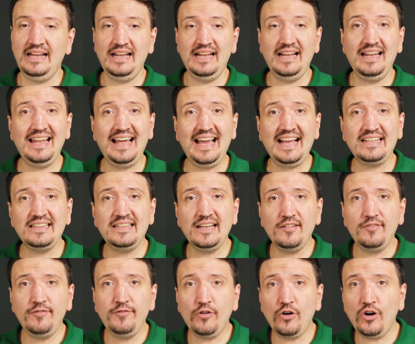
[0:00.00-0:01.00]
like
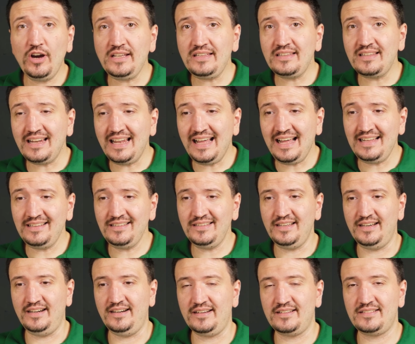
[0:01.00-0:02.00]
the
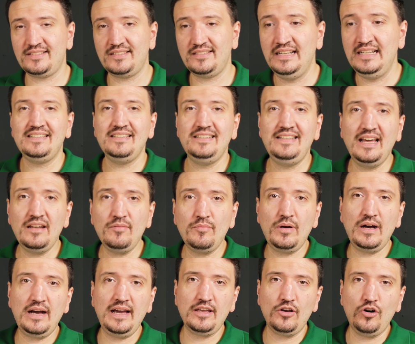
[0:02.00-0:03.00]
Voigtlanders. Then
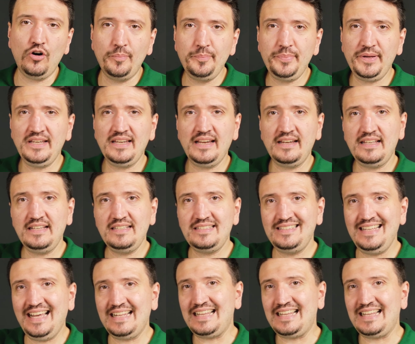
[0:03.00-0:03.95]
my opinion is that